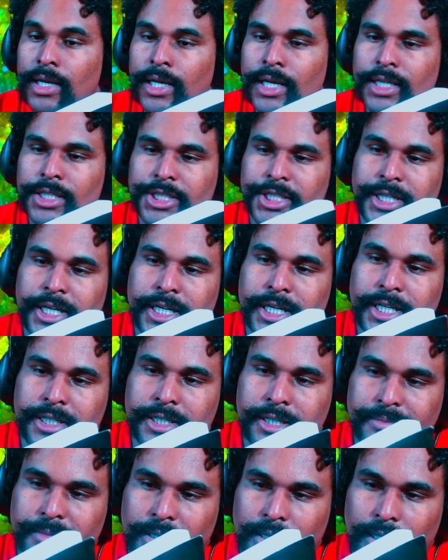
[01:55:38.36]
She handed
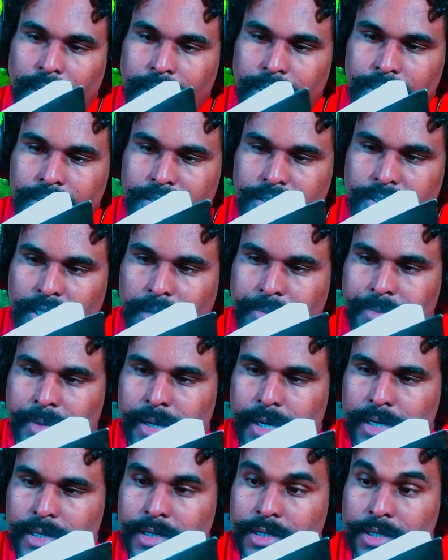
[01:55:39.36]
him the light and stepped
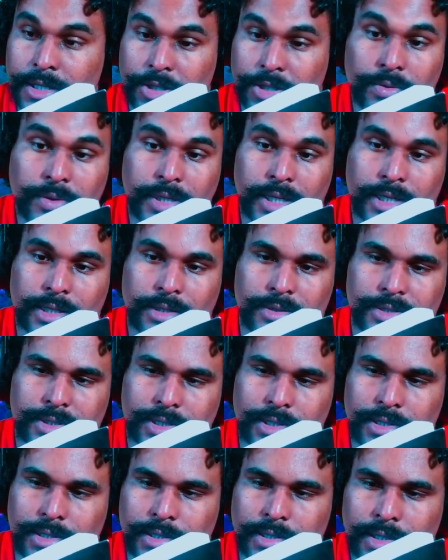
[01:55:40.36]
back. You get
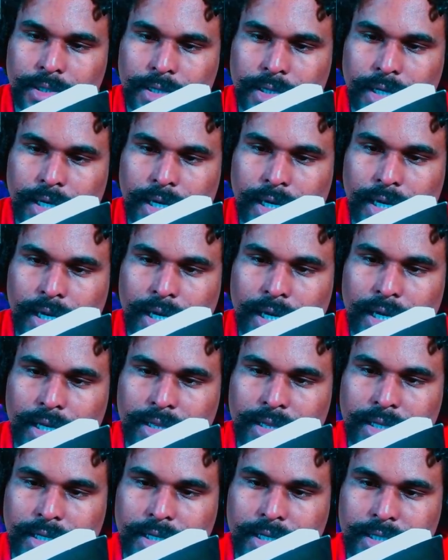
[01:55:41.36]
closer. I
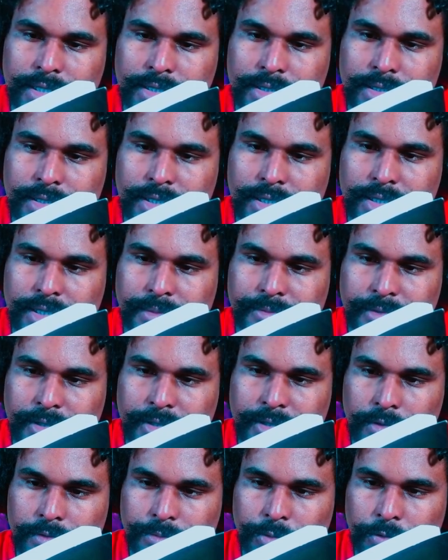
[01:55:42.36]
think I see something
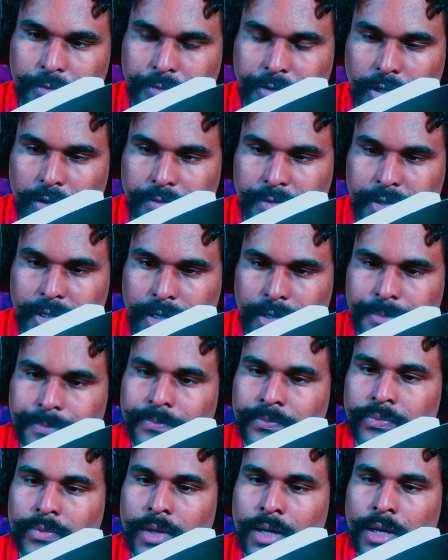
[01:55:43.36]
moving over there.
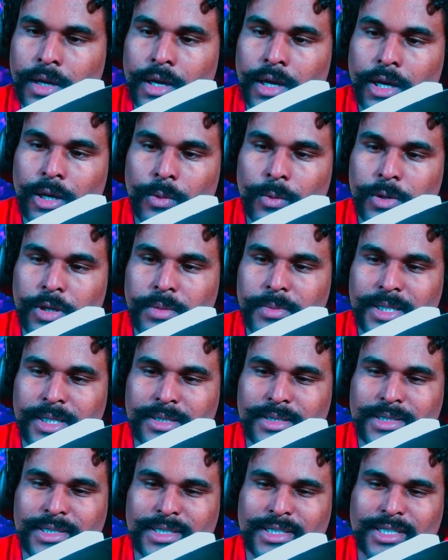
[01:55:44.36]
What do you
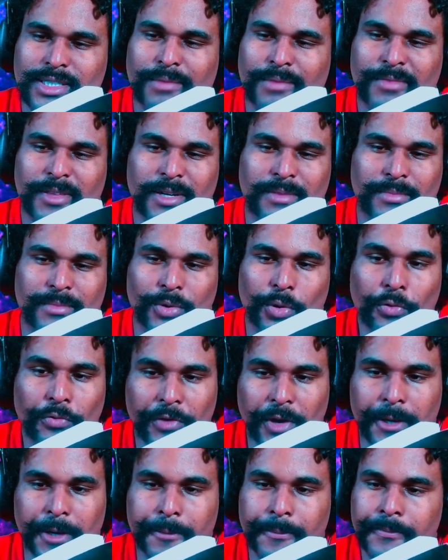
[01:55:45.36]
mean, something
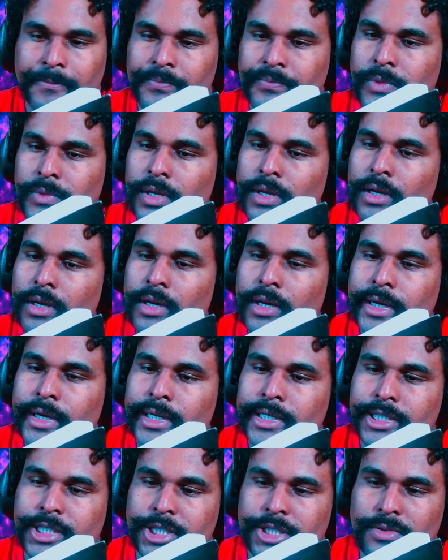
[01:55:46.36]
moving?
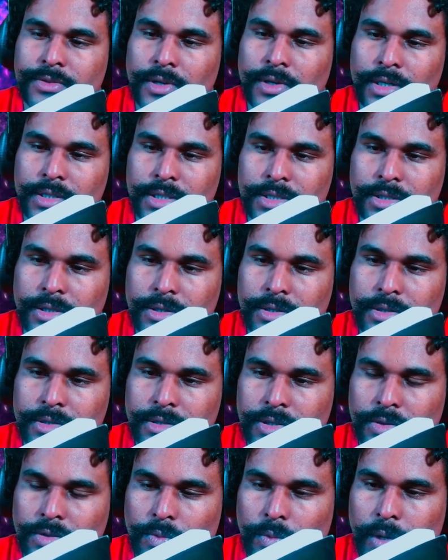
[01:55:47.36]
She shrugged and turned
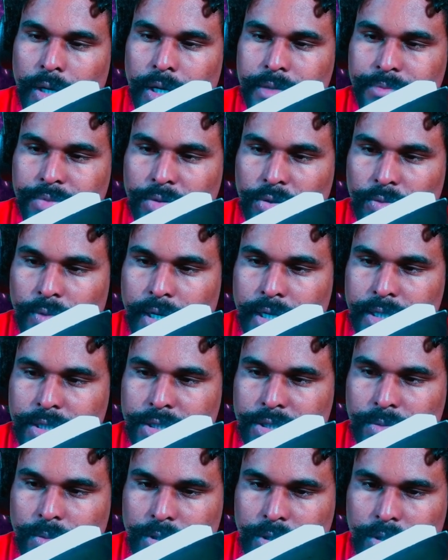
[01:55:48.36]
her wide blue eyes
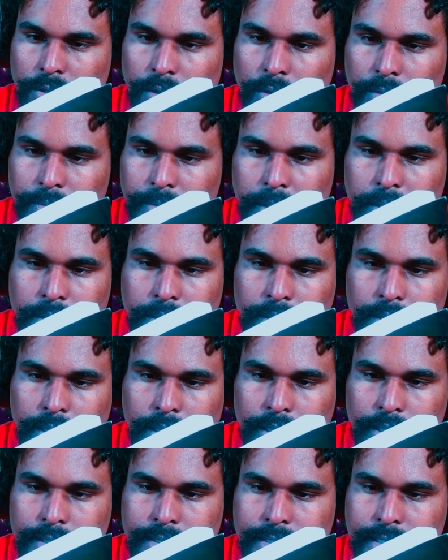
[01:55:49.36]
towards Colby
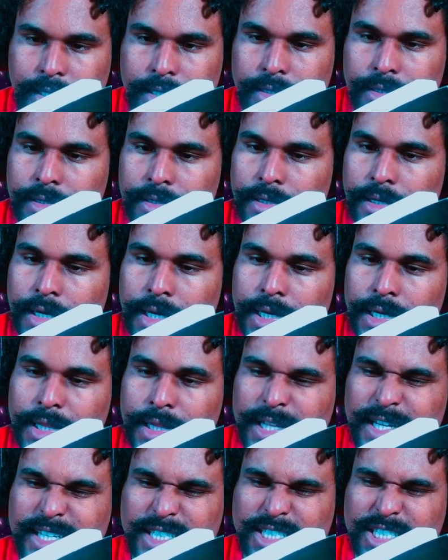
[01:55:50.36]
and said,
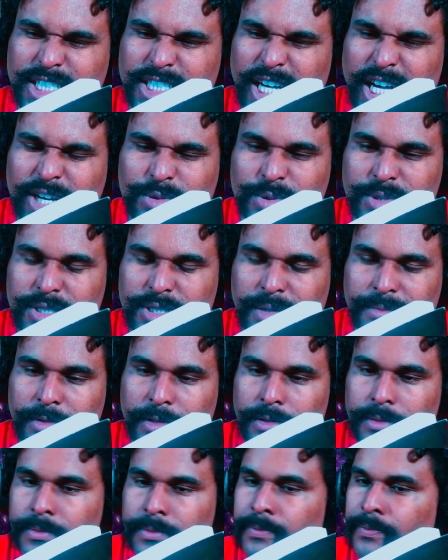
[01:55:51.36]
like a shadow or
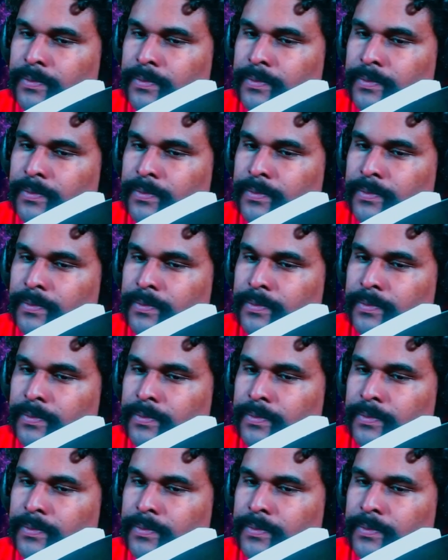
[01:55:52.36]
something.